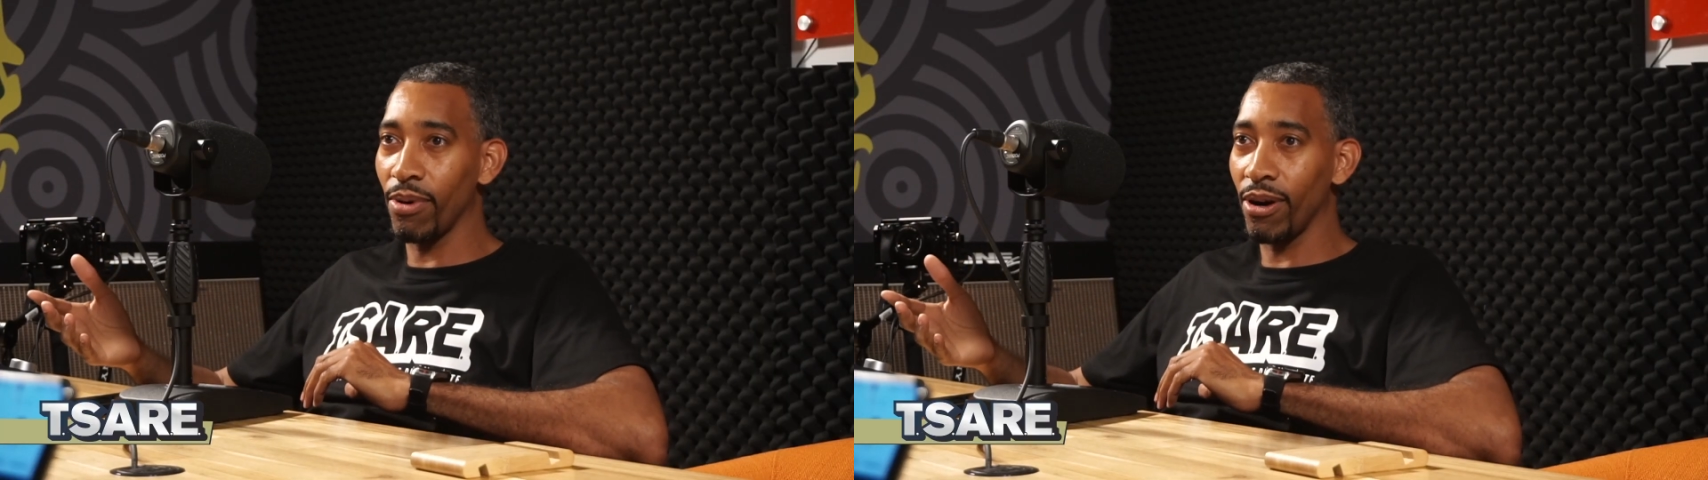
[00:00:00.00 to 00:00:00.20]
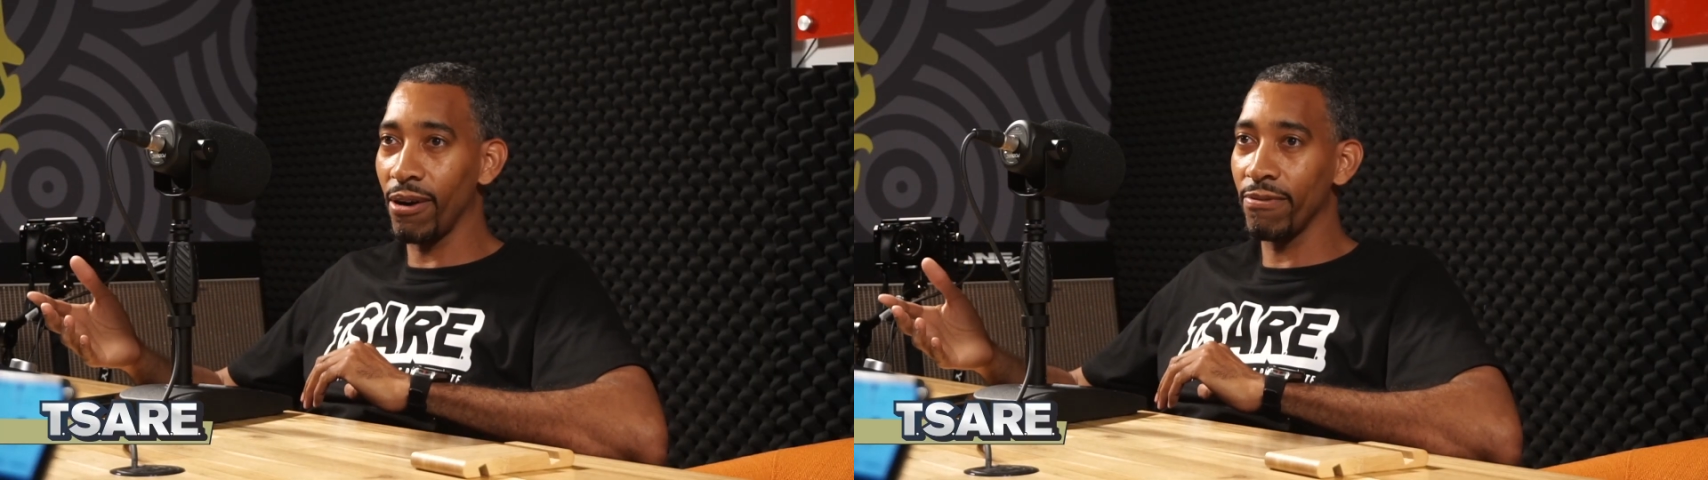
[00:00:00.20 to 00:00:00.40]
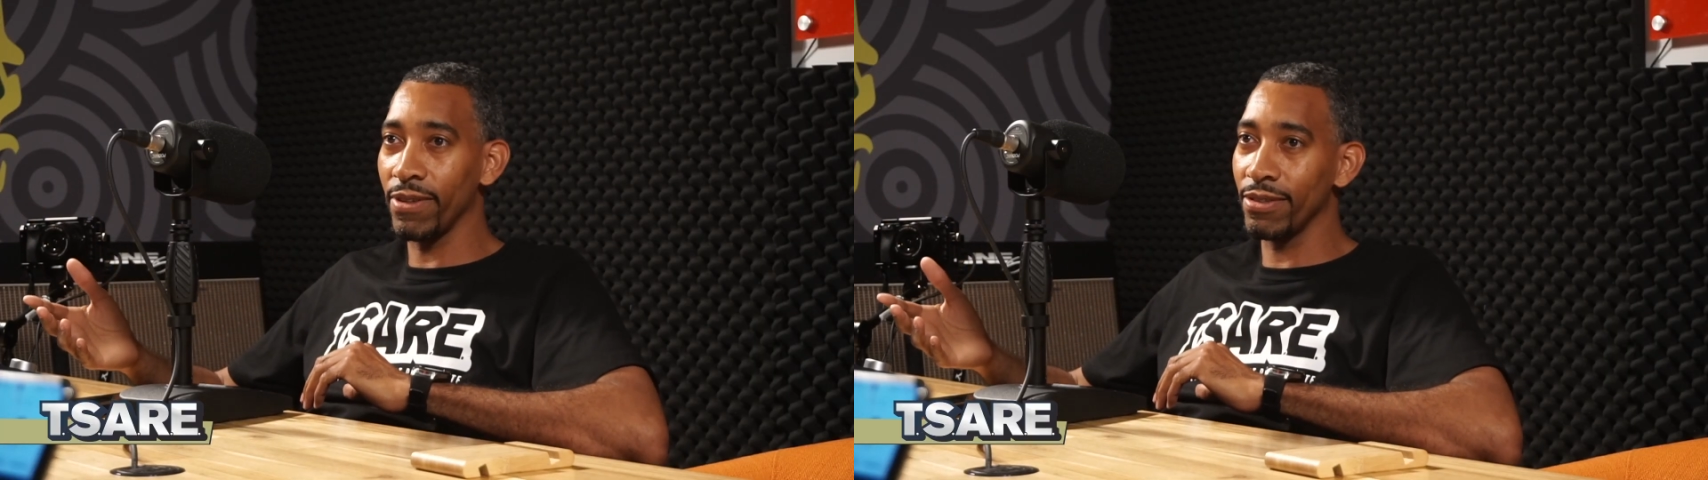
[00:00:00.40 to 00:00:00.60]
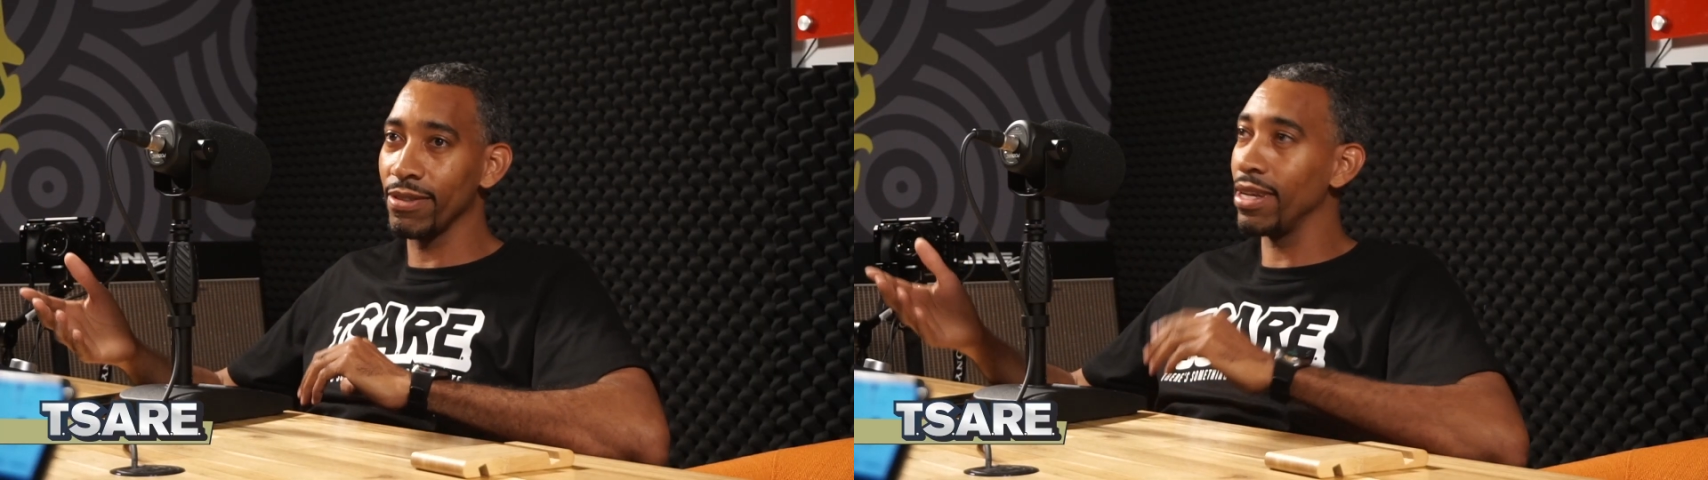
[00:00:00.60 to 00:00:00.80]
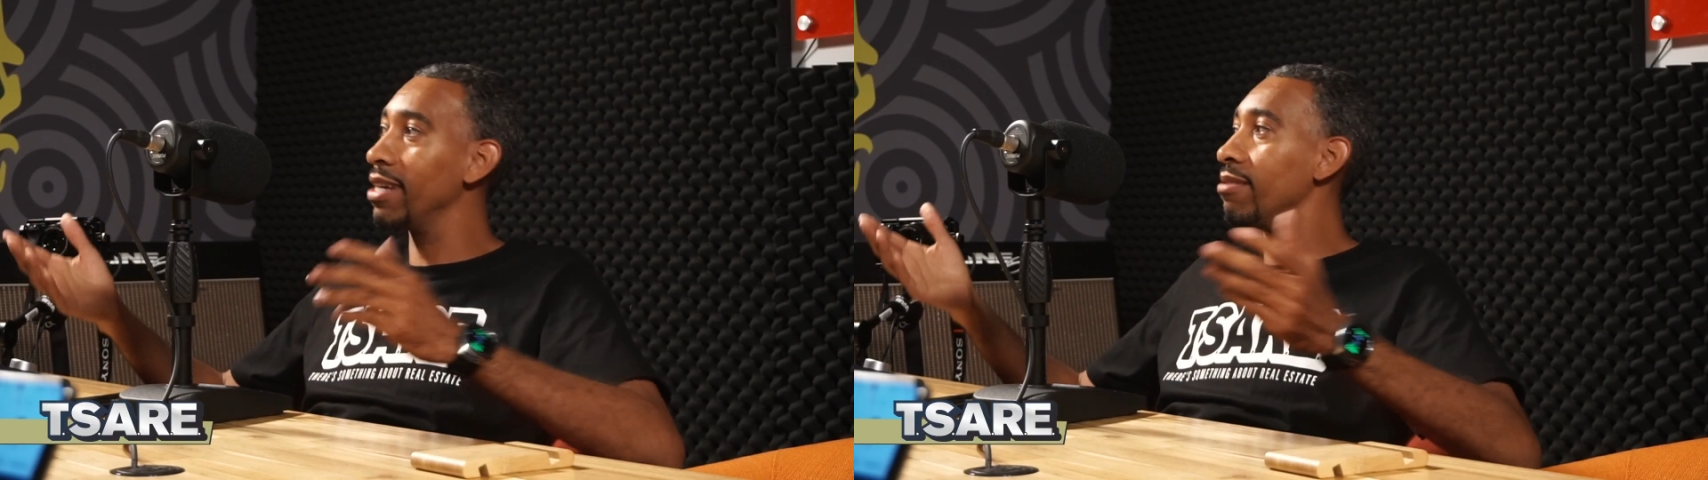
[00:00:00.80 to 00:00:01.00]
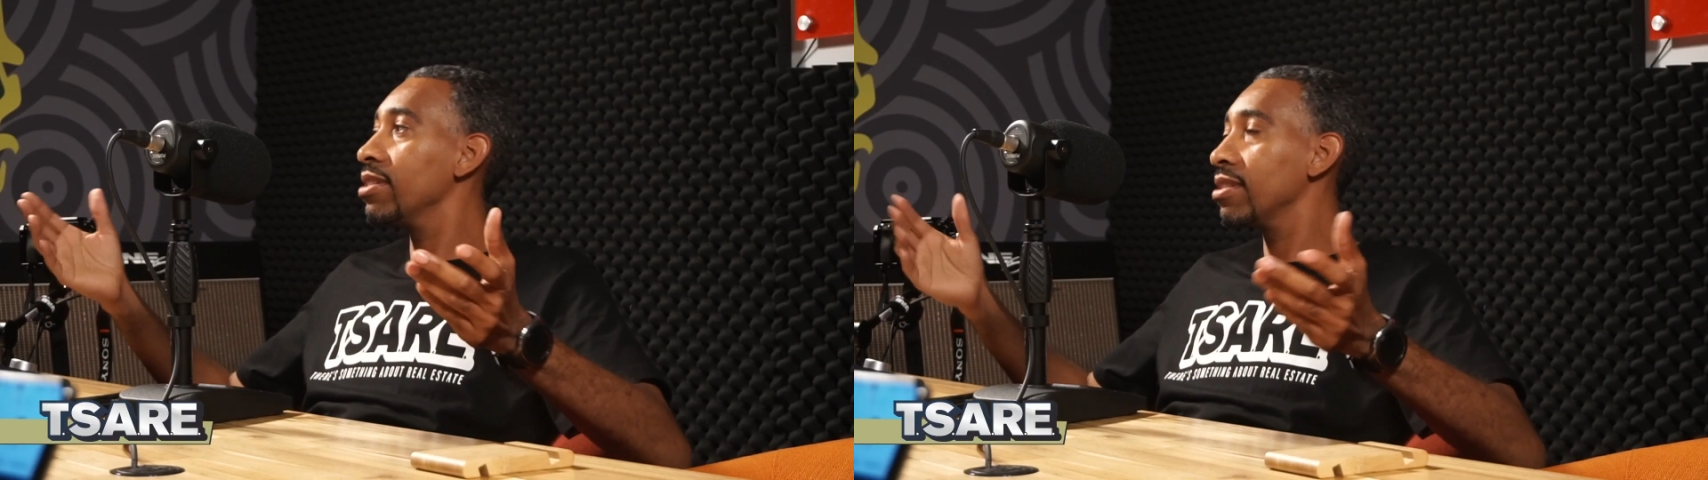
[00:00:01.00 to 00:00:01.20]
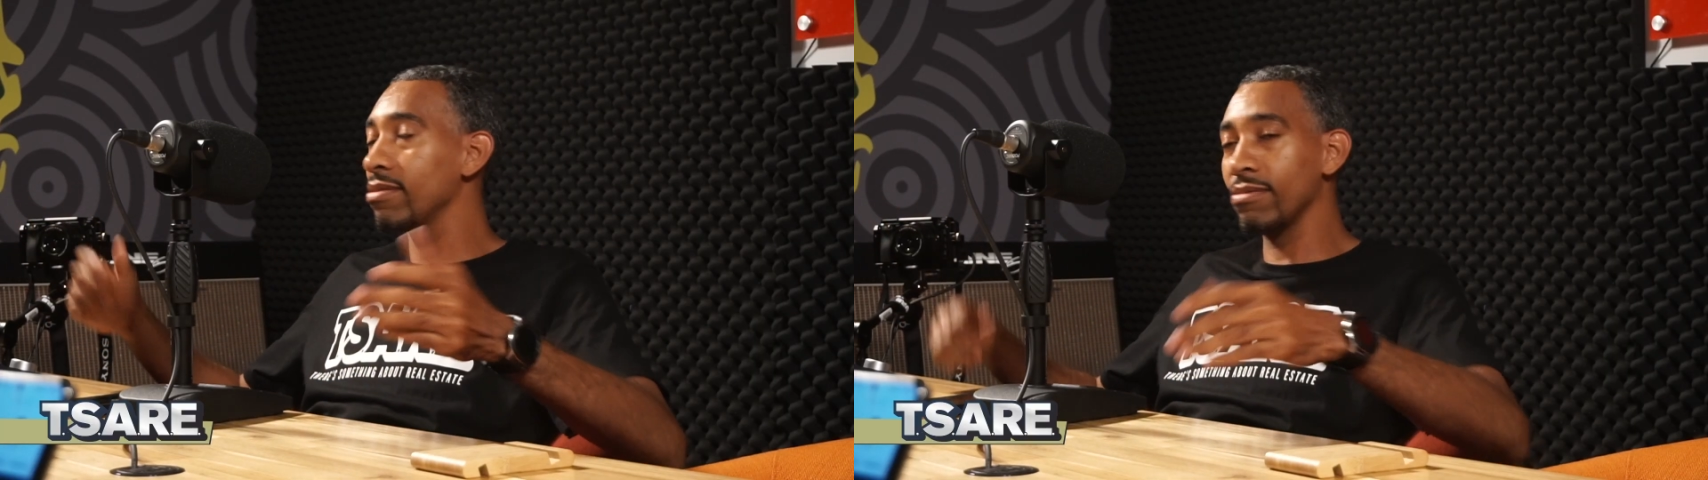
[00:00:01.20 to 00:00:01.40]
off, and yeah. you're like, "What?